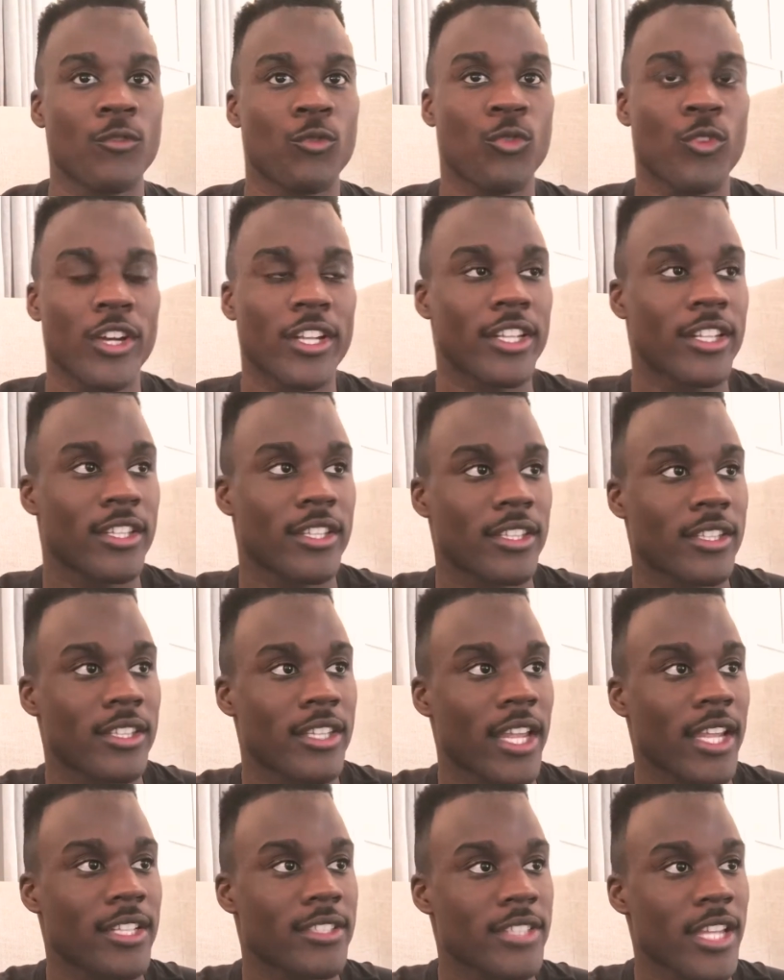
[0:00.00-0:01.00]
what
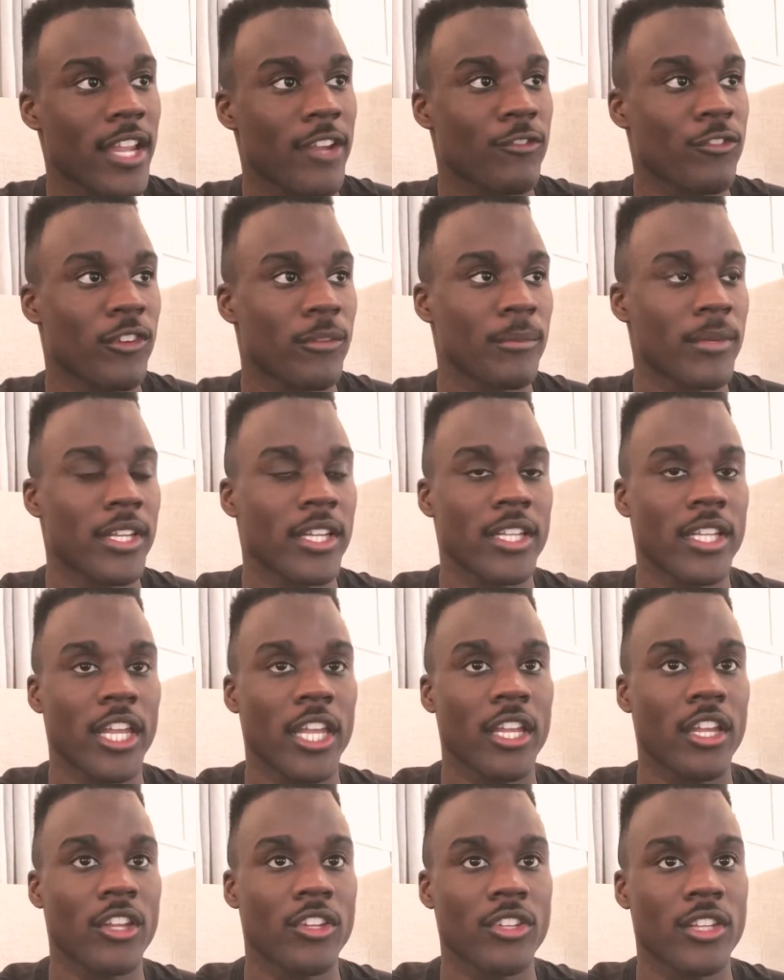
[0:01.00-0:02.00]
they take from me,
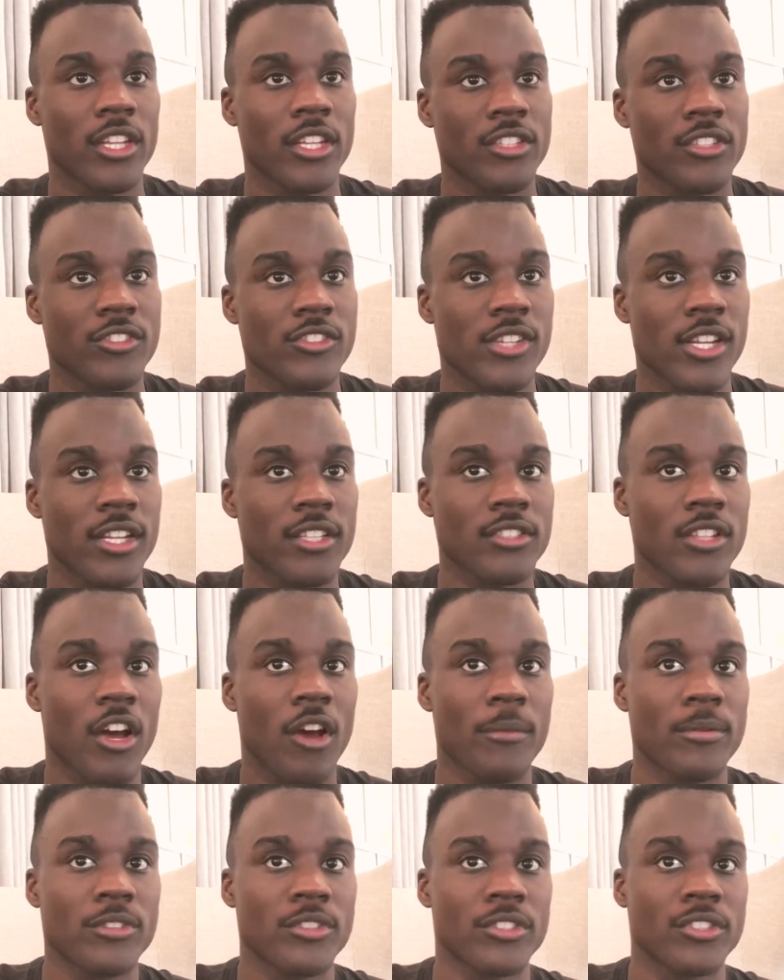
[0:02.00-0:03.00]
they get the chance,
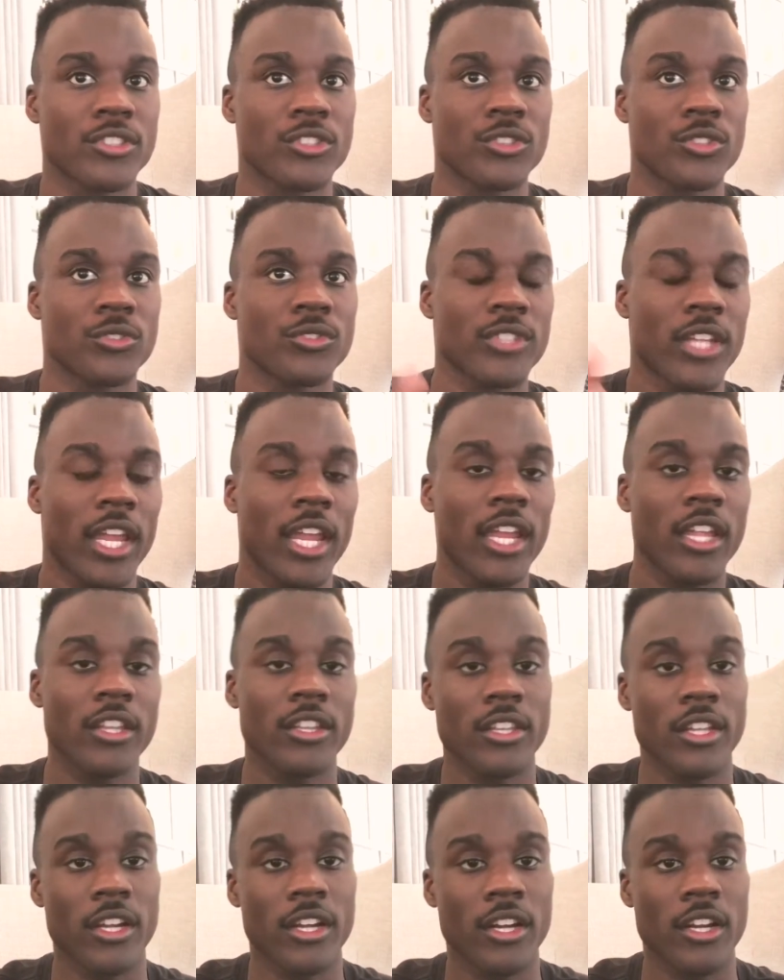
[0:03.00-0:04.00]
opportunity to use
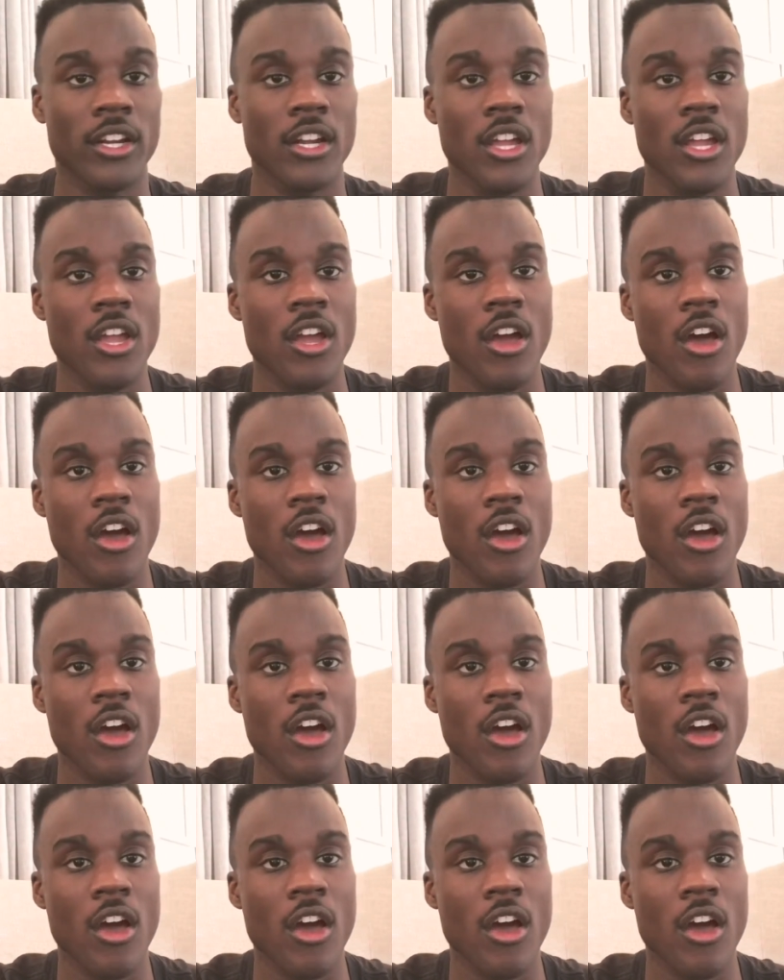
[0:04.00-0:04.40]
in their